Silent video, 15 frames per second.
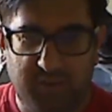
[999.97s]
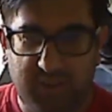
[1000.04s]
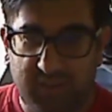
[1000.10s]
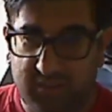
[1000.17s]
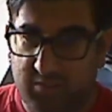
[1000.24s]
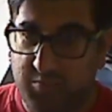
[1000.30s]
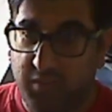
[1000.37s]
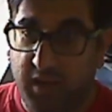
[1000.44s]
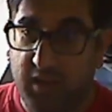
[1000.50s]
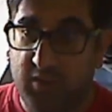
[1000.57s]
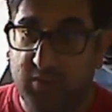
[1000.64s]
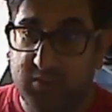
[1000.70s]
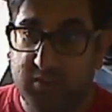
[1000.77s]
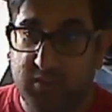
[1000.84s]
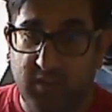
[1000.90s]
But it's
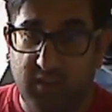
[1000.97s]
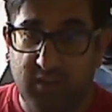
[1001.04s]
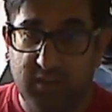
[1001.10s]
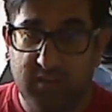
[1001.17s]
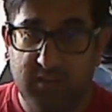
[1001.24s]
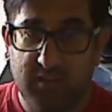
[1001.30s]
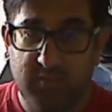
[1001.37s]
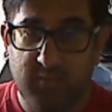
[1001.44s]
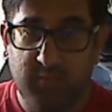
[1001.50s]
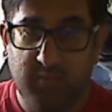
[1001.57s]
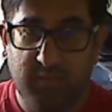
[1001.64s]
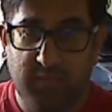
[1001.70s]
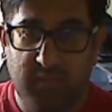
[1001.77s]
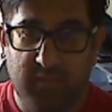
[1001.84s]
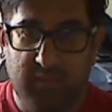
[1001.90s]
miles long.
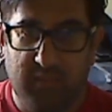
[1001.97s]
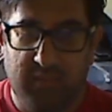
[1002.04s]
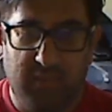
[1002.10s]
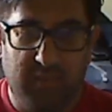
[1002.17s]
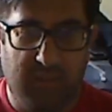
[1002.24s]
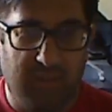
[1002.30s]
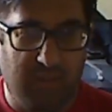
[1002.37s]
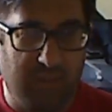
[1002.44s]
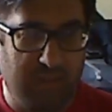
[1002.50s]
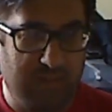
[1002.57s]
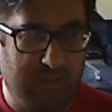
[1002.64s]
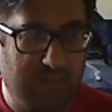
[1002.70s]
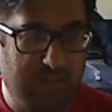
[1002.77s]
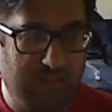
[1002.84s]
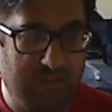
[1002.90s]

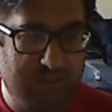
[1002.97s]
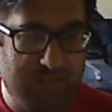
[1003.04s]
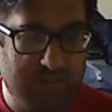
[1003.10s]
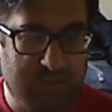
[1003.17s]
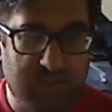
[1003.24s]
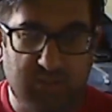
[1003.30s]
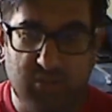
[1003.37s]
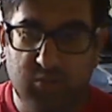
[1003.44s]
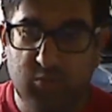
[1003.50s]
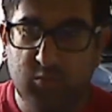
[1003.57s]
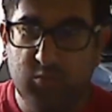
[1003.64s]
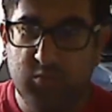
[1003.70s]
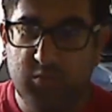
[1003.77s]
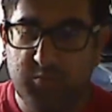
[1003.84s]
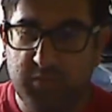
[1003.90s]
And this is
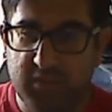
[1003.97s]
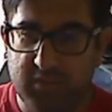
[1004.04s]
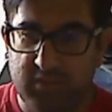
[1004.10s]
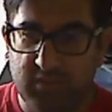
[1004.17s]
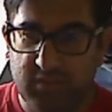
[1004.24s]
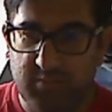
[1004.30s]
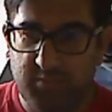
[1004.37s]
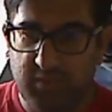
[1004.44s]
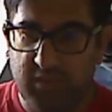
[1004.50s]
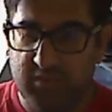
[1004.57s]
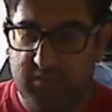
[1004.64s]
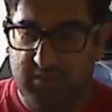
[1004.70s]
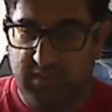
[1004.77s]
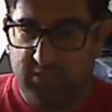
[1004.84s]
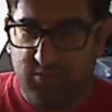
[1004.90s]
huge business
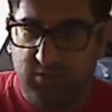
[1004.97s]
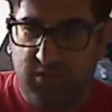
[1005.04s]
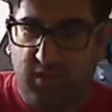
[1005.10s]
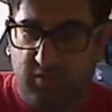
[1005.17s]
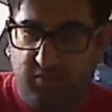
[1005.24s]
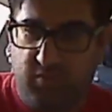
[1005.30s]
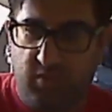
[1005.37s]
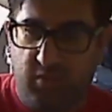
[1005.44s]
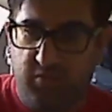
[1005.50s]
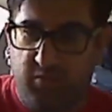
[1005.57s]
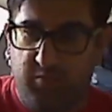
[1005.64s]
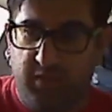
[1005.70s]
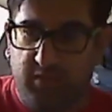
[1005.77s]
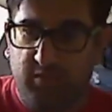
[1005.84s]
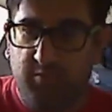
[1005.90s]
because it's actually not far
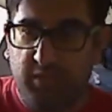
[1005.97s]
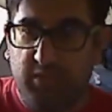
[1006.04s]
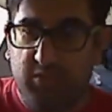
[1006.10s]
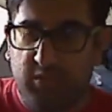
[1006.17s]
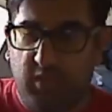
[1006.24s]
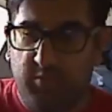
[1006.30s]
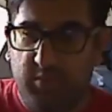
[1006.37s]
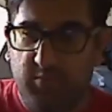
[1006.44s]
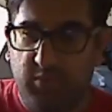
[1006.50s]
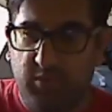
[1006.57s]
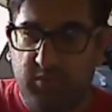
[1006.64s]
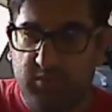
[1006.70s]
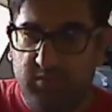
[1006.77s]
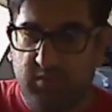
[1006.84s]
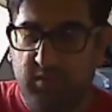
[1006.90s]
from like the big shopping
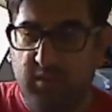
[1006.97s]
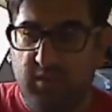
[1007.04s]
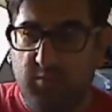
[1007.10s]
malls.